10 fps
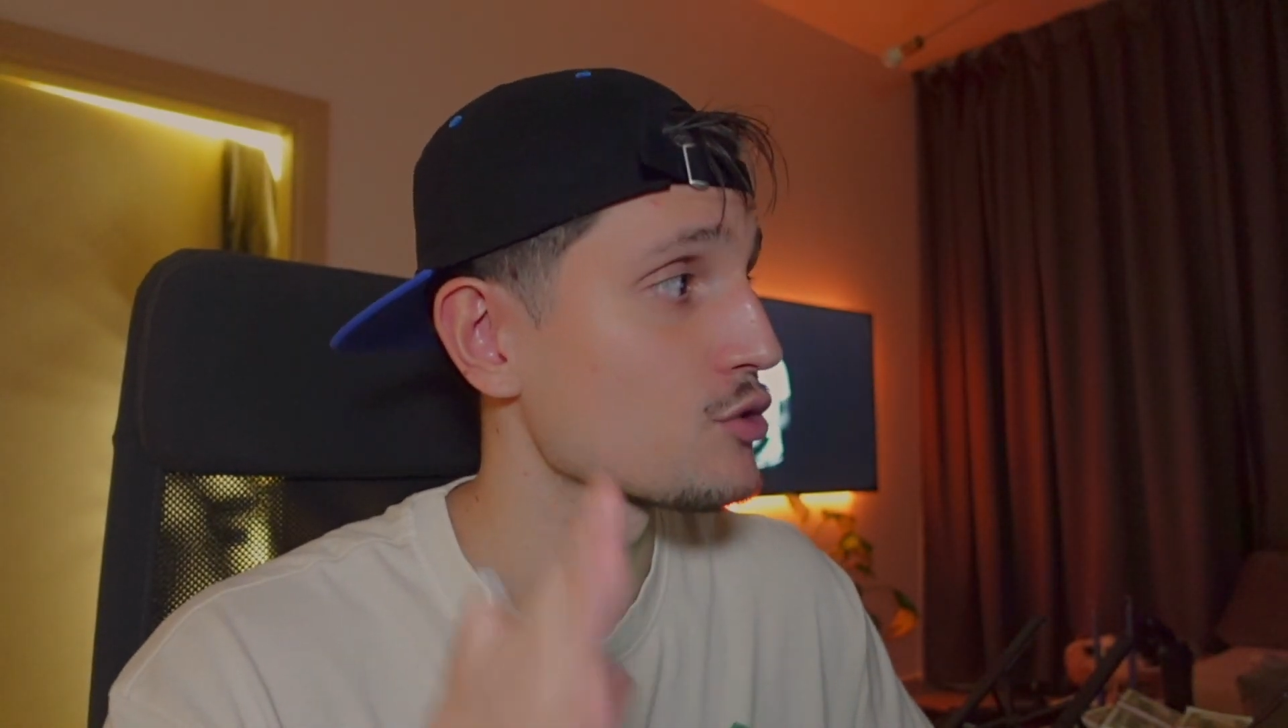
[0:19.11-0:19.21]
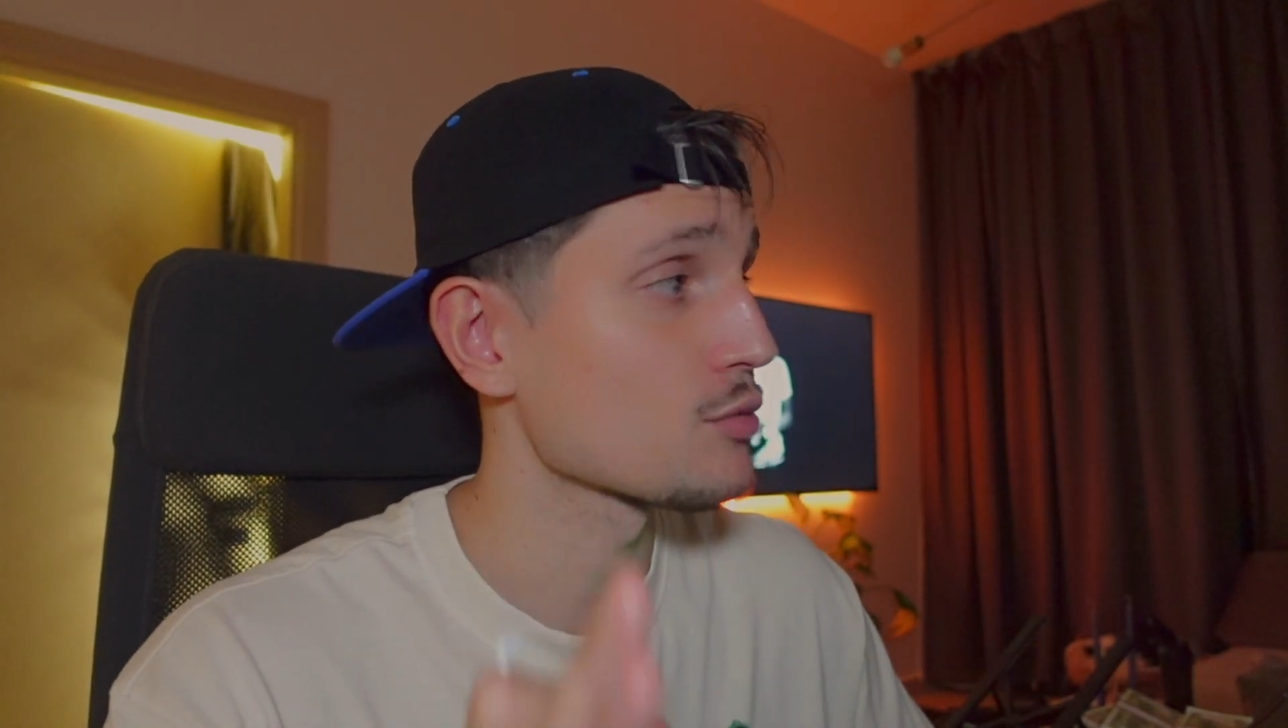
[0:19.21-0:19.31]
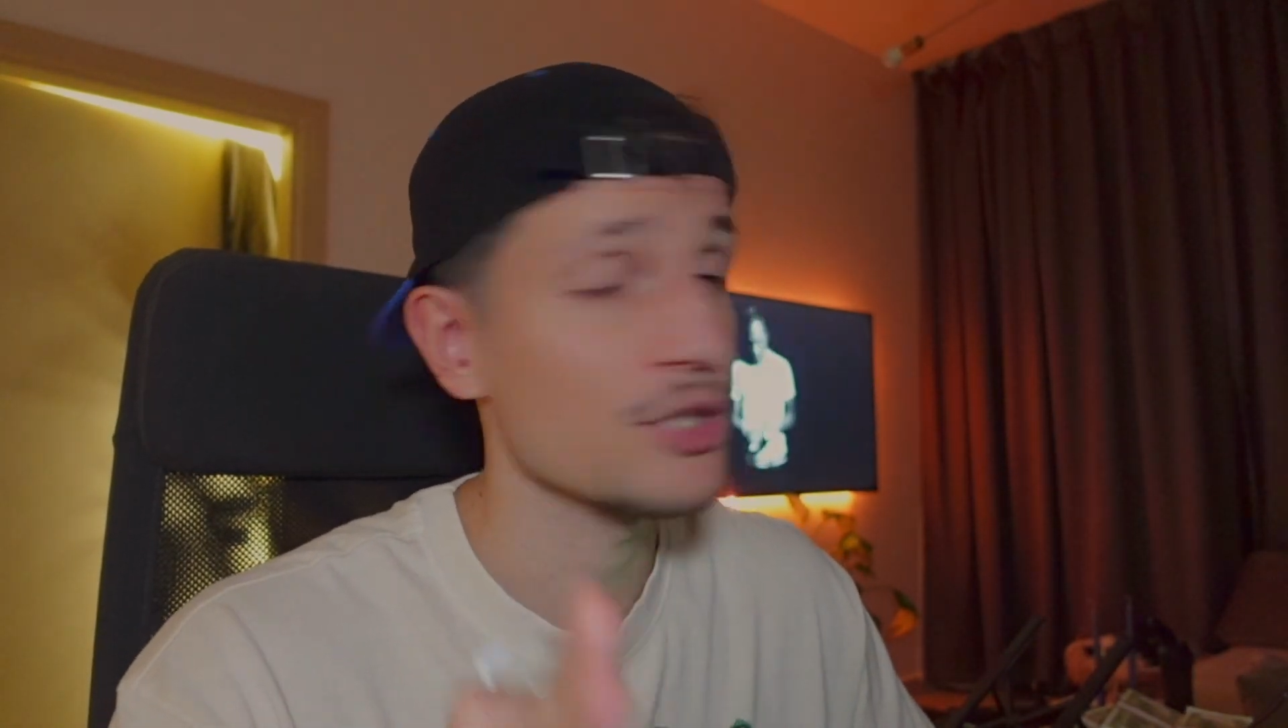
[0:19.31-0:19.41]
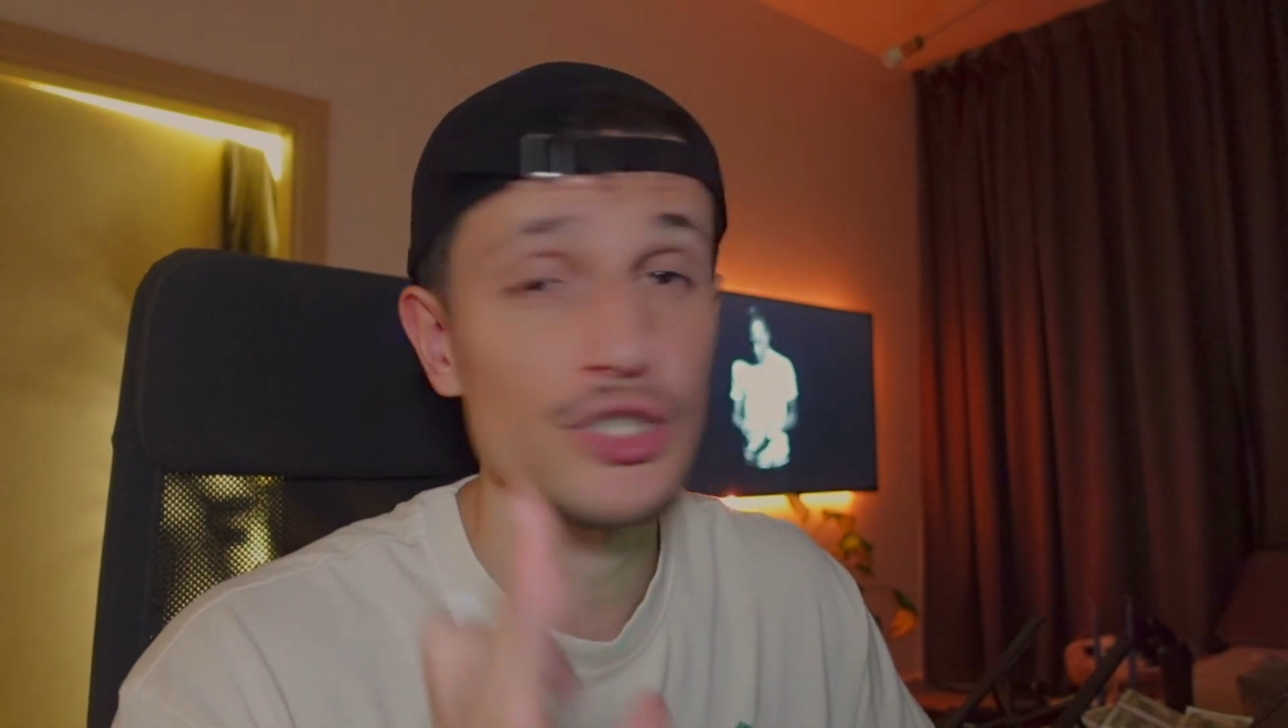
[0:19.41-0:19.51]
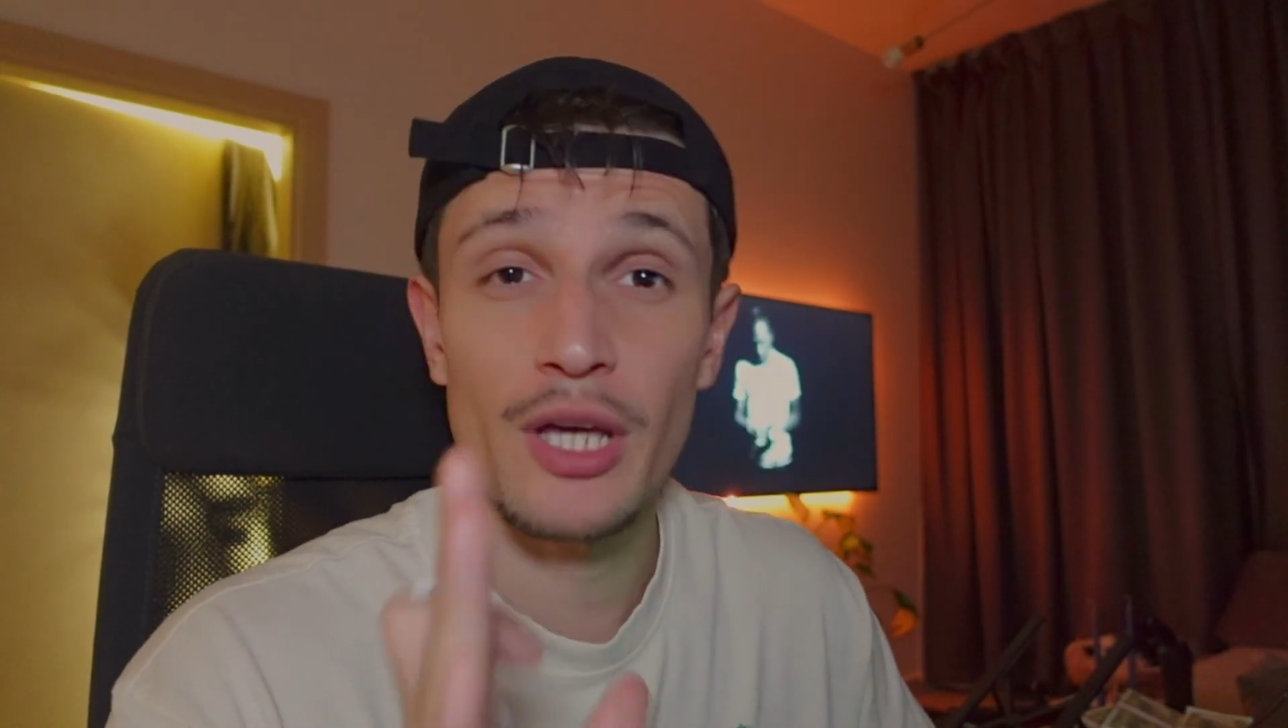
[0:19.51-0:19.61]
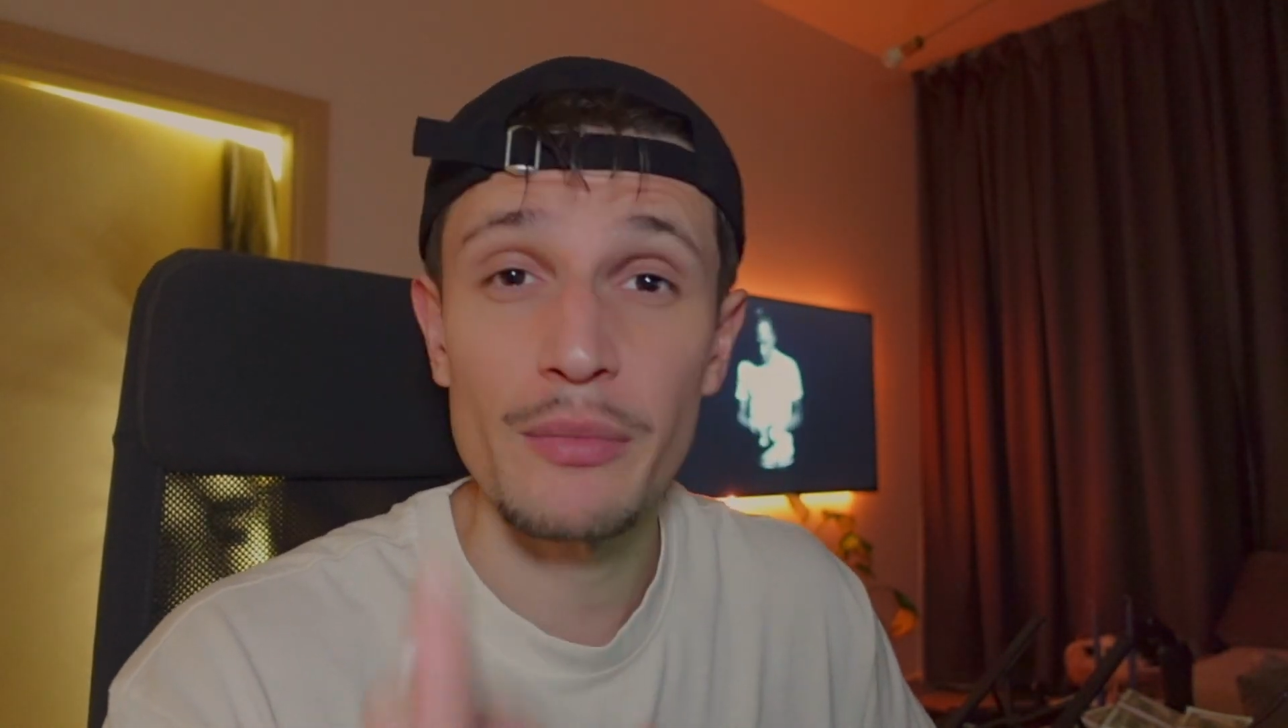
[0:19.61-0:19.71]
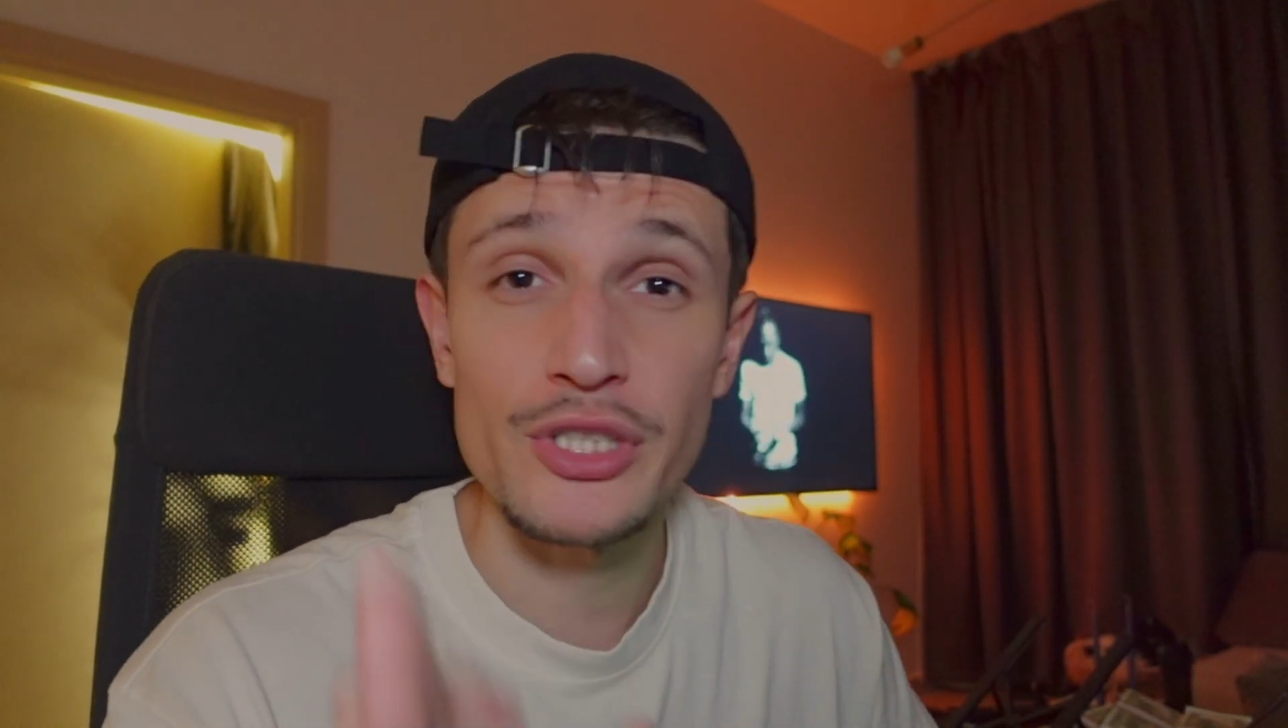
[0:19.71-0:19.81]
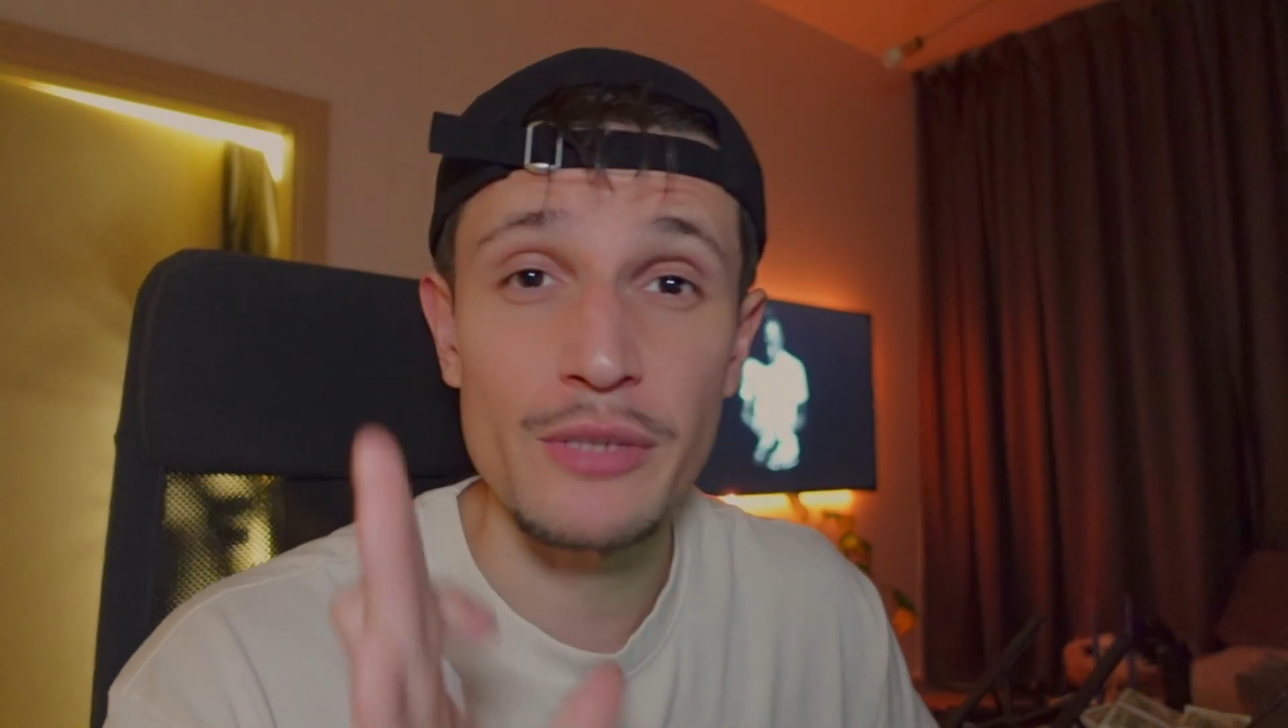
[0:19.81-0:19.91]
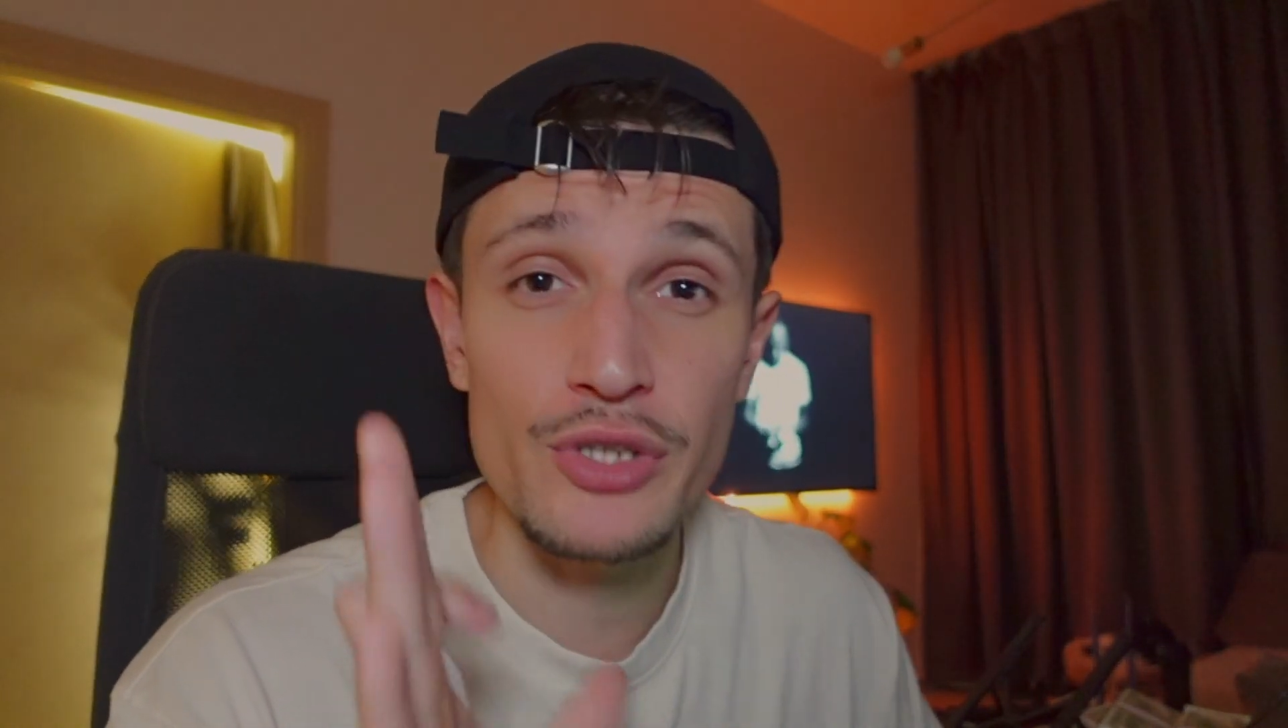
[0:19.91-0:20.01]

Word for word: too much time and jump